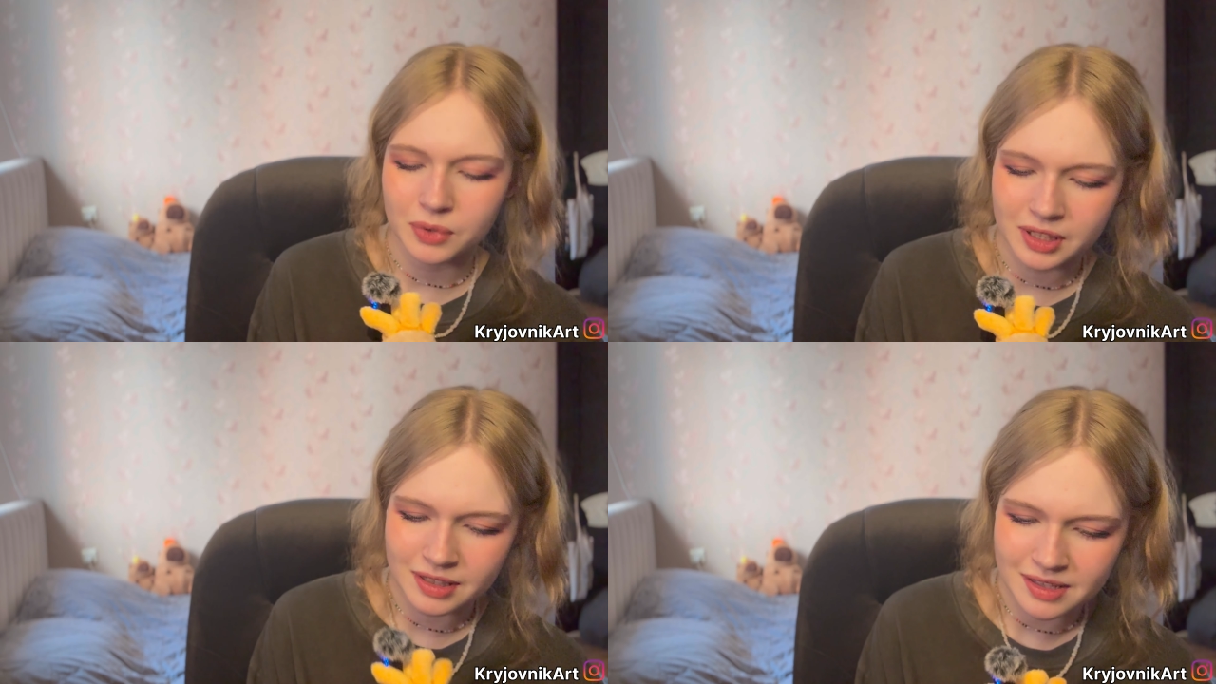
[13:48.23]

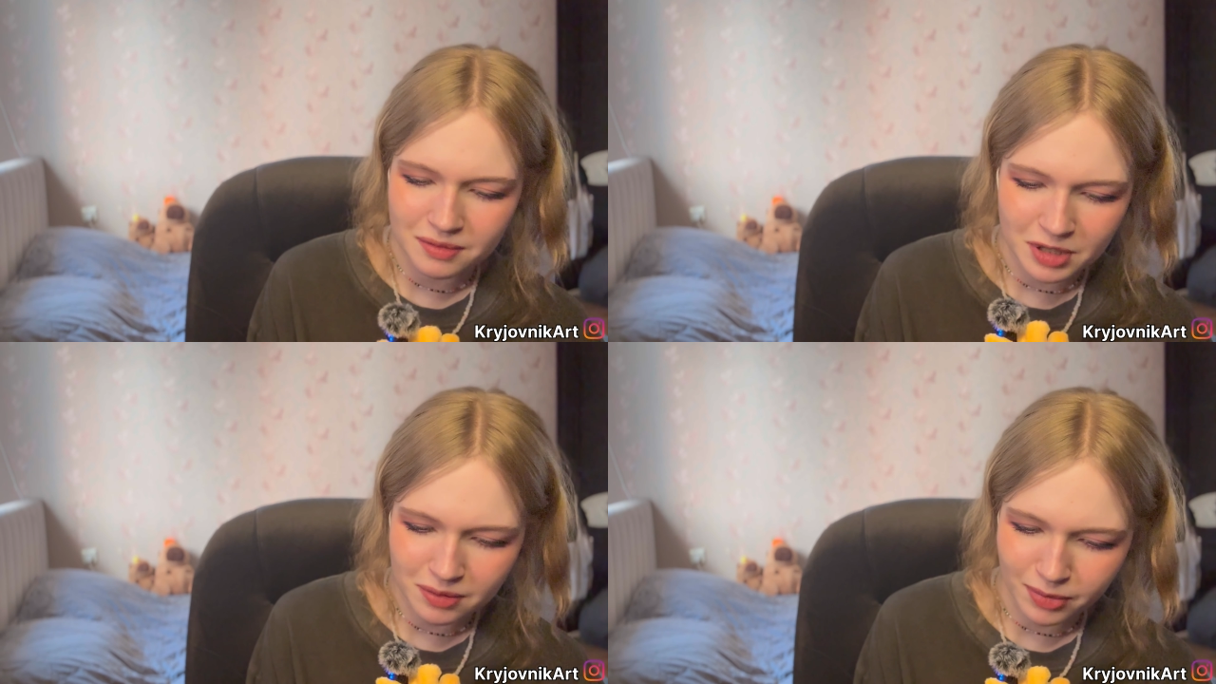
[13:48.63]
What does
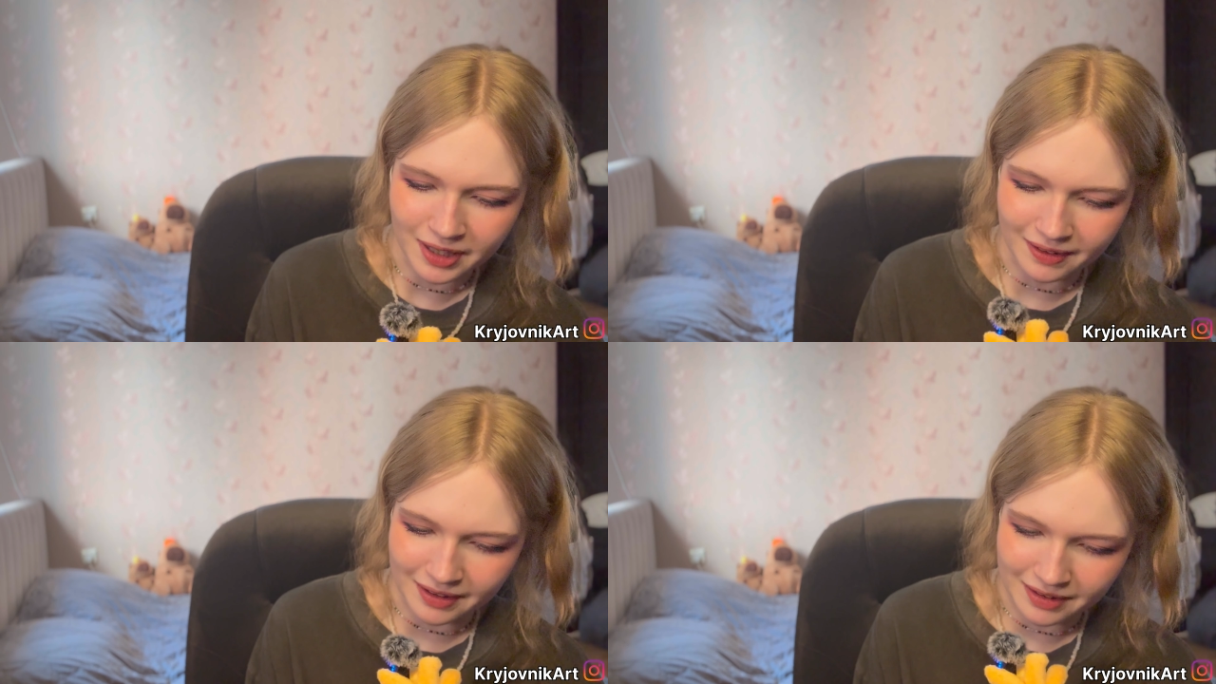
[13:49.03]
he mean
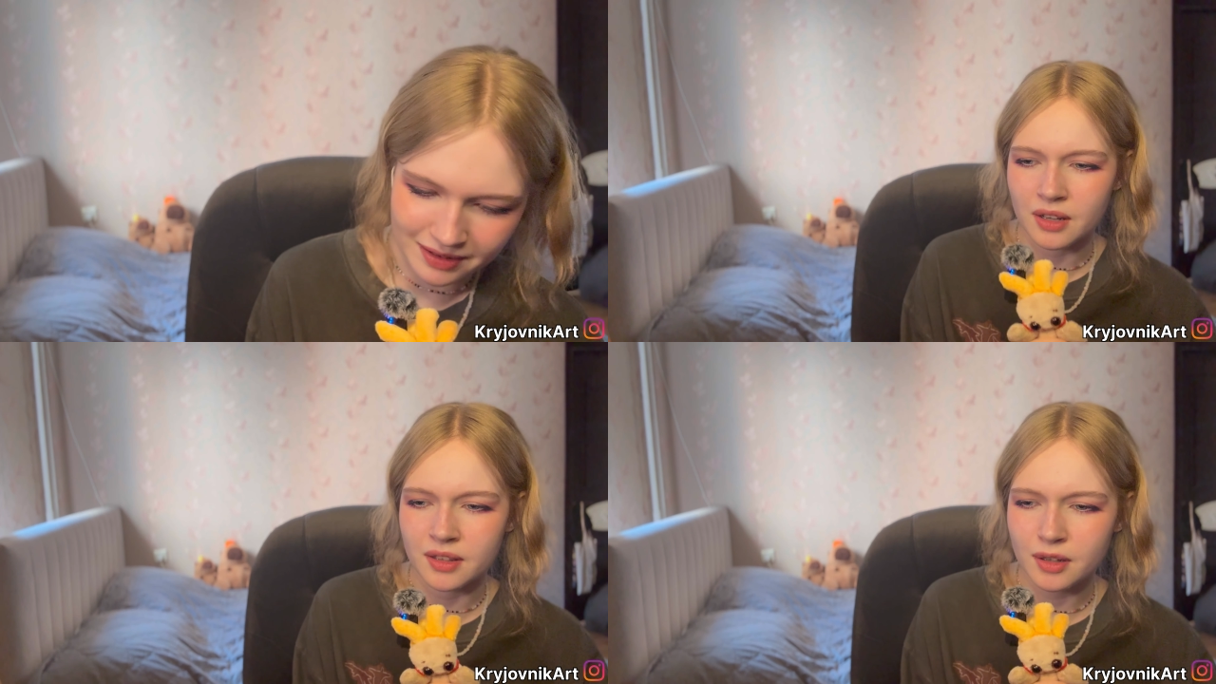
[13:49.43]
by that?
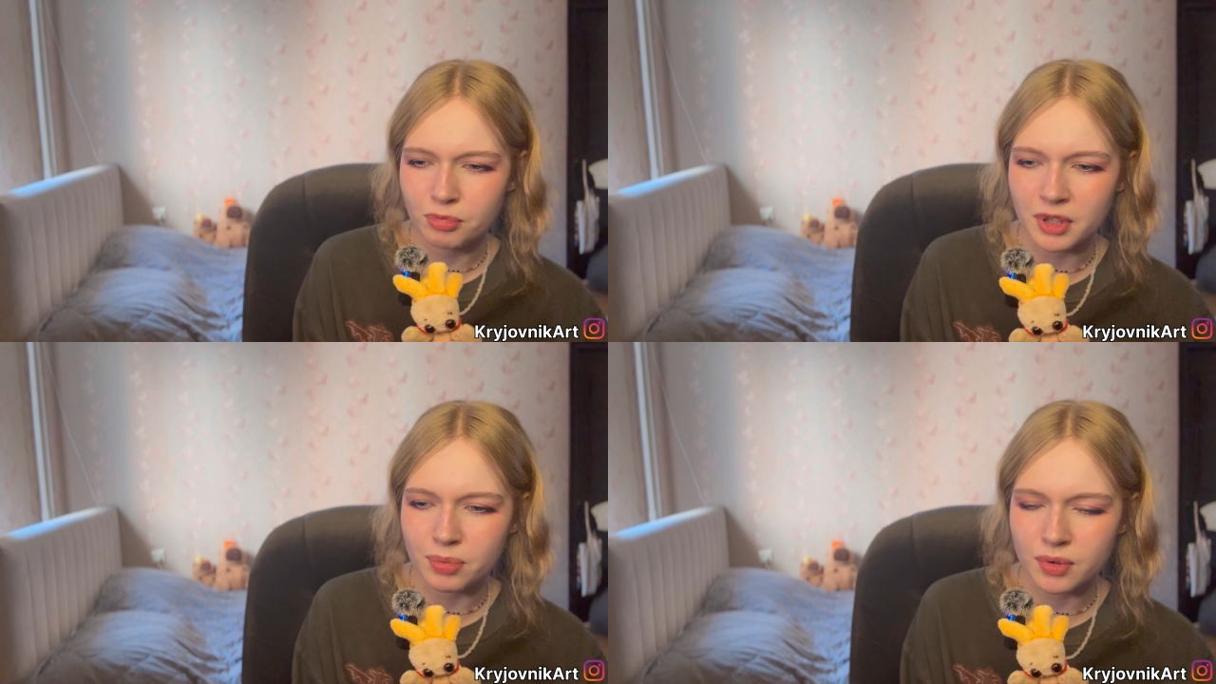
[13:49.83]
Are there
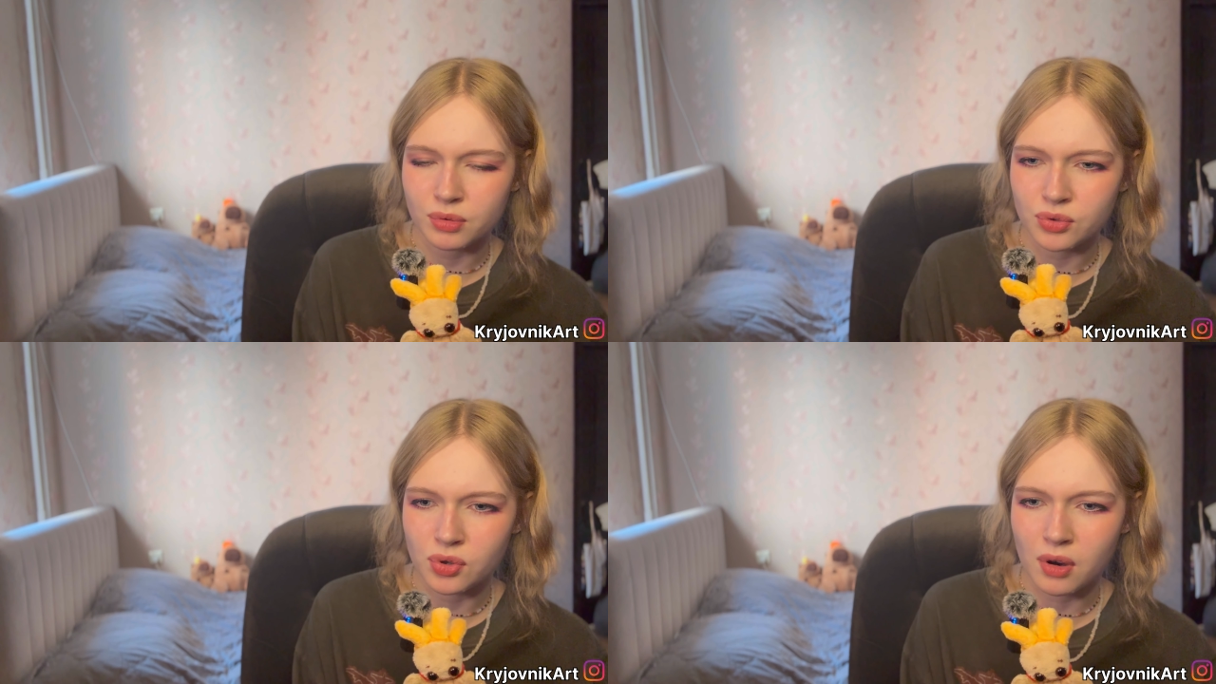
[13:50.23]
people
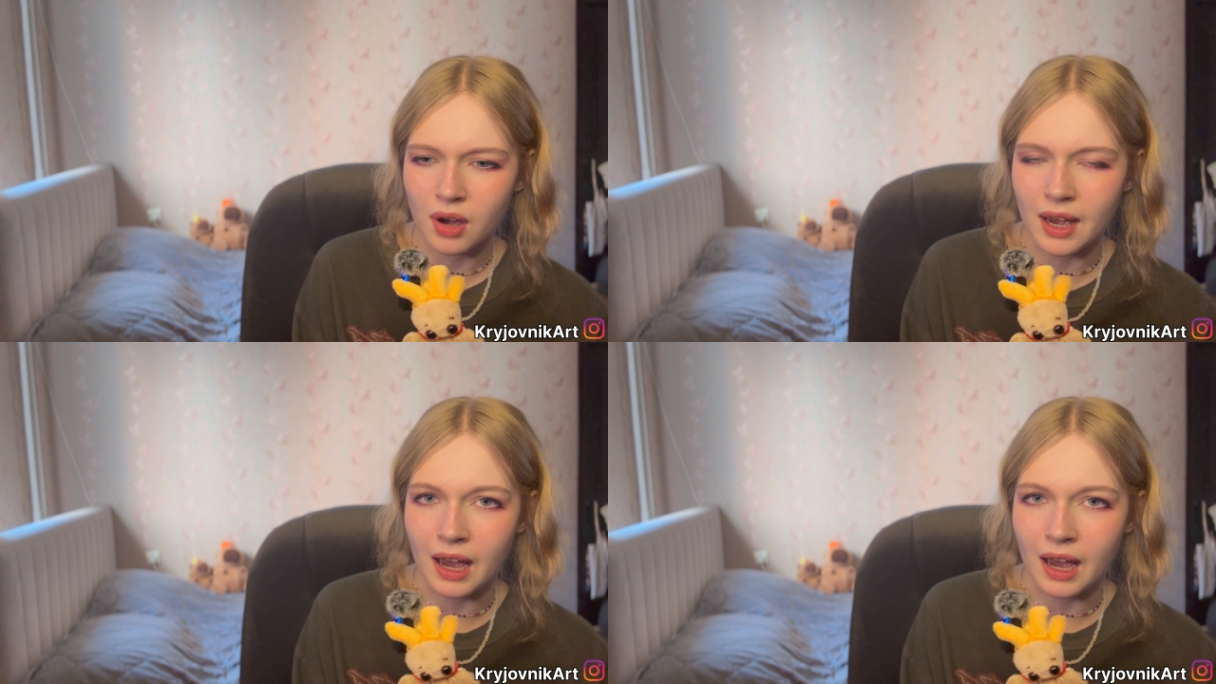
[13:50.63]
who draw